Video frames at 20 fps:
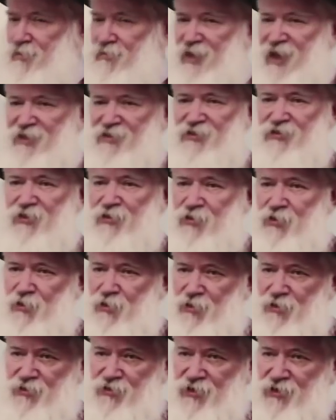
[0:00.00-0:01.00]
That's the
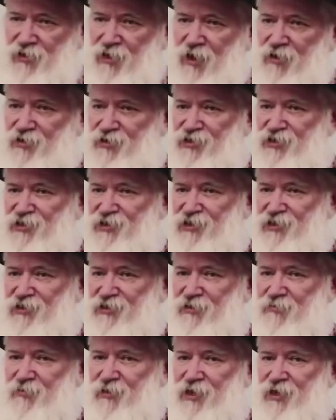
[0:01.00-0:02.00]
cure to
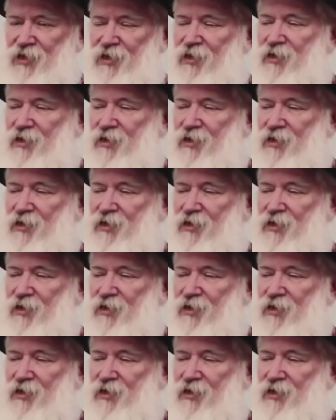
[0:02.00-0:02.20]
narcissism.